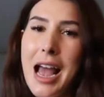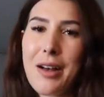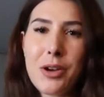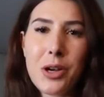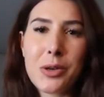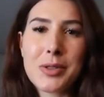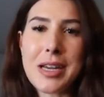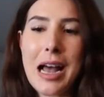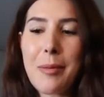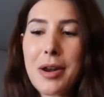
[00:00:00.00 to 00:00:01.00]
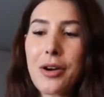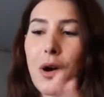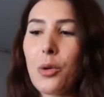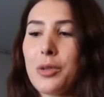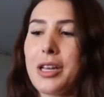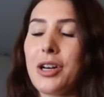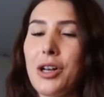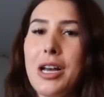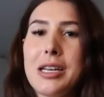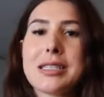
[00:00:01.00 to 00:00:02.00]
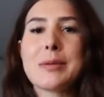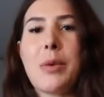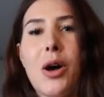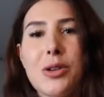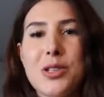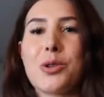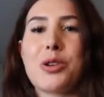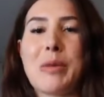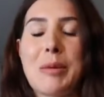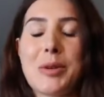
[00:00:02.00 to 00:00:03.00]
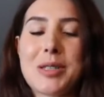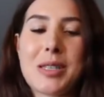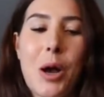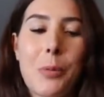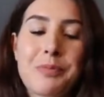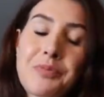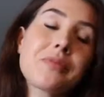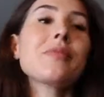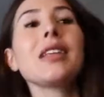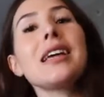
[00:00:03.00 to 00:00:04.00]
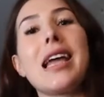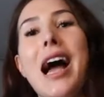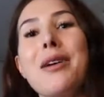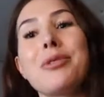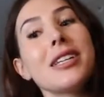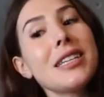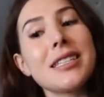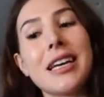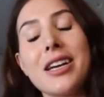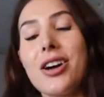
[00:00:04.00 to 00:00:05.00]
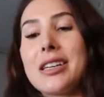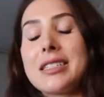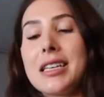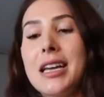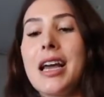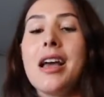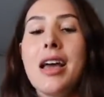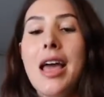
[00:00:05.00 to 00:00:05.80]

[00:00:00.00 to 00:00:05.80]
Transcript: have a good old time in our own little small social bubble. So yeah, I'm really excited, honestly.